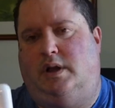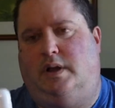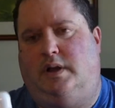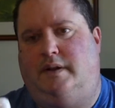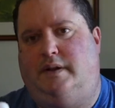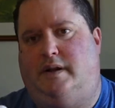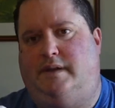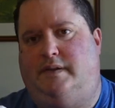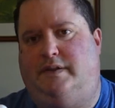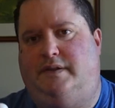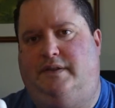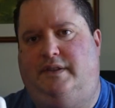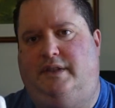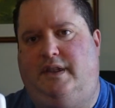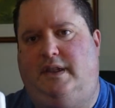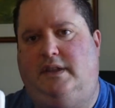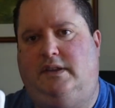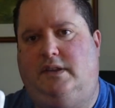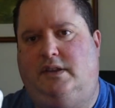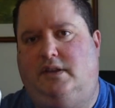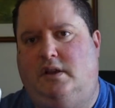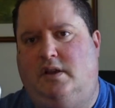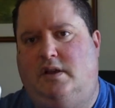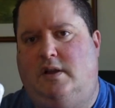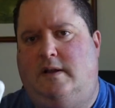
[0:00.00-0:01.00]
I
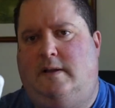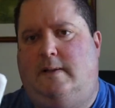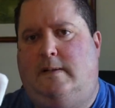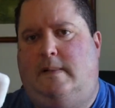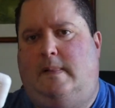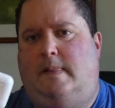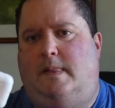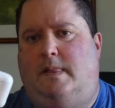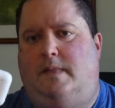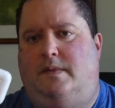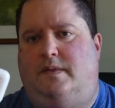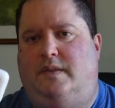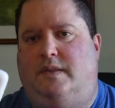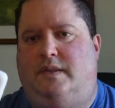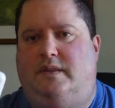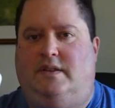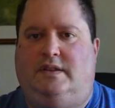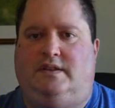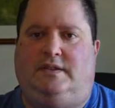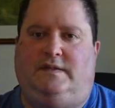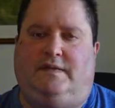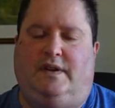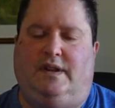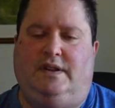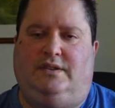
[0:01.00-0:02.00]
think
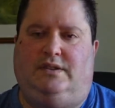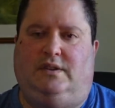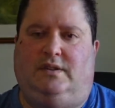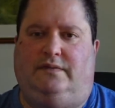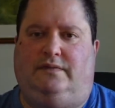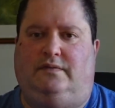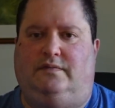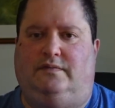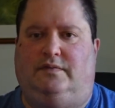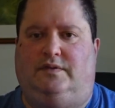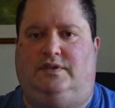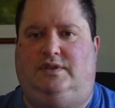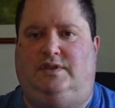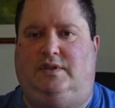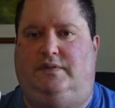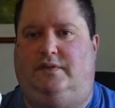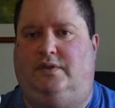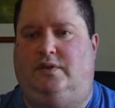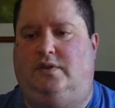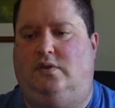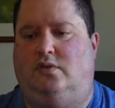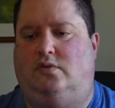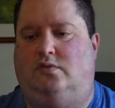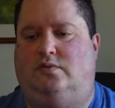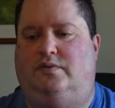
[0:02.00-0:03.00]
it's very
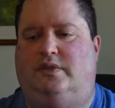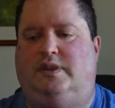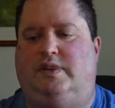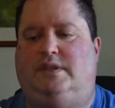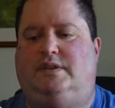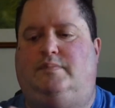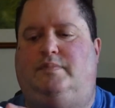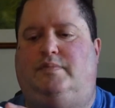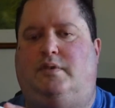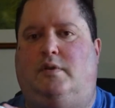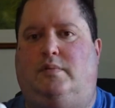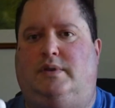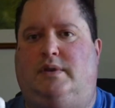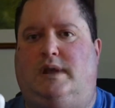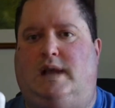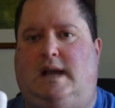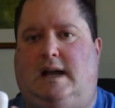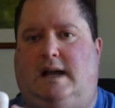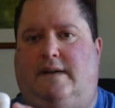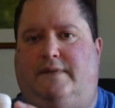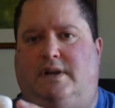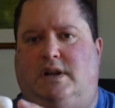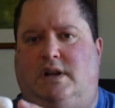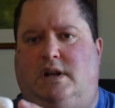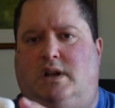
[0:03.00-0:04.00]
difficult. These probably
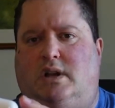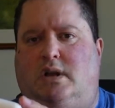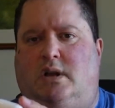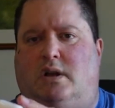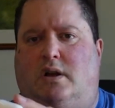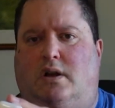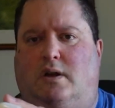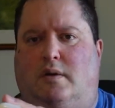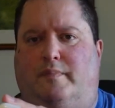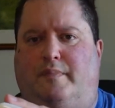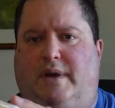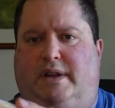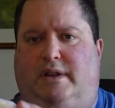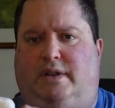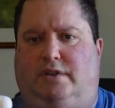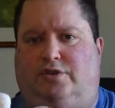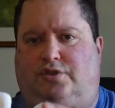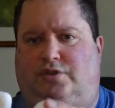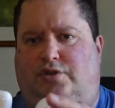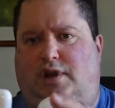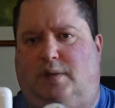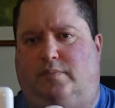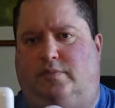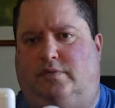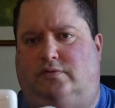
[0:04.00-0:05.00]
have a better
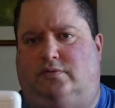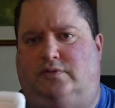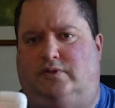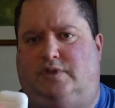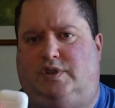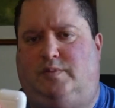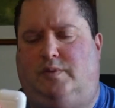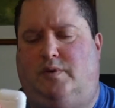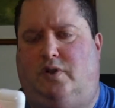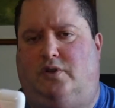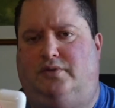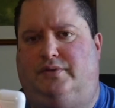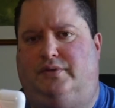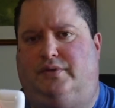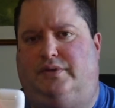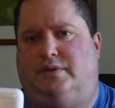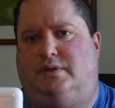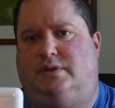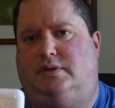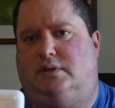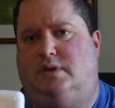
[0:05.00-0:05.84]
treble response.